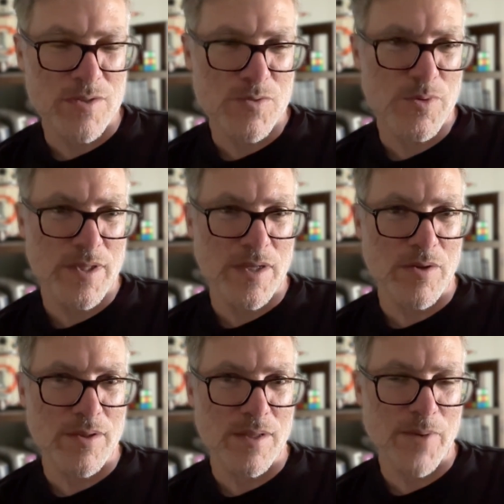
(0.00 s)
It was really the
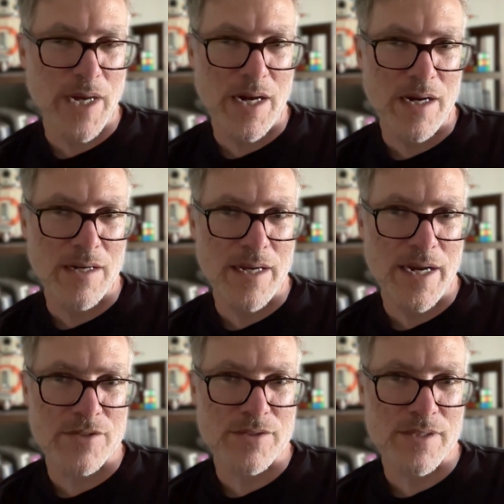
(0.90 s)
only thing we had
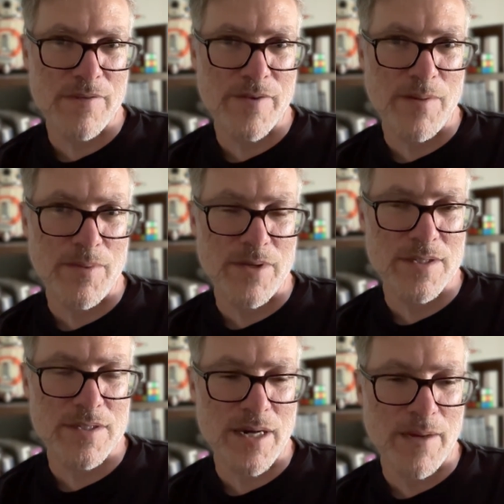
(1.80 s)
actually available at
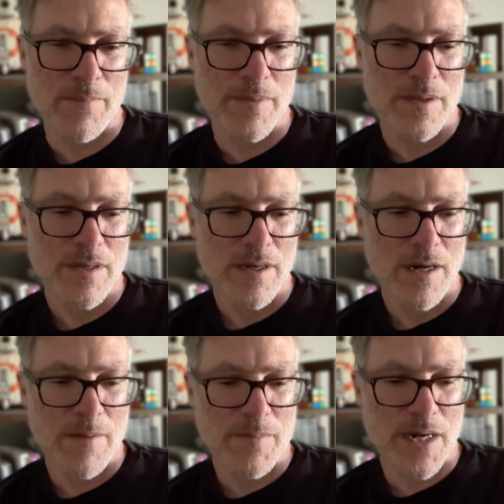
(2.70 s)
the time,
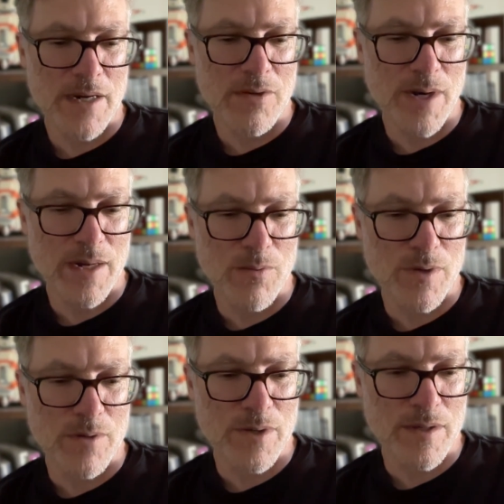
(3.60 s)
that I knew how to
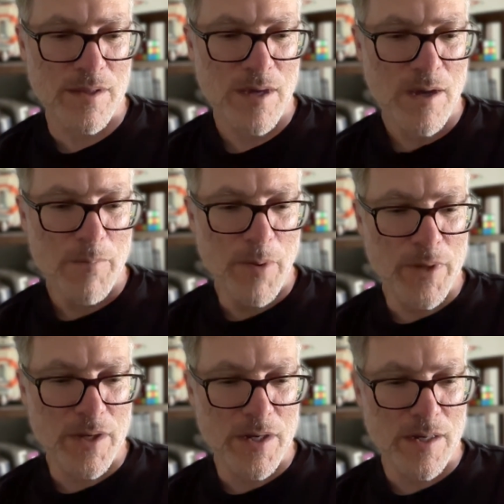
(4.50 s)
work with. But we
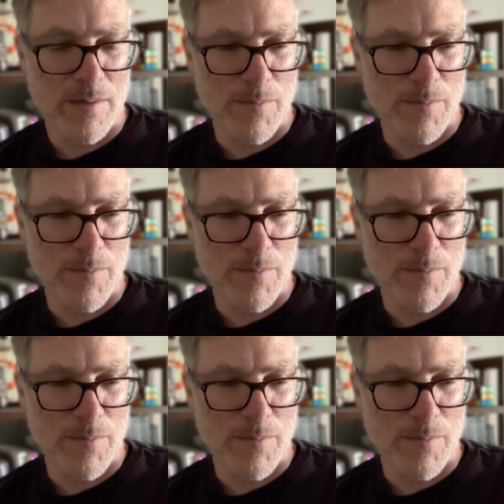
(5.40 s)
couldn't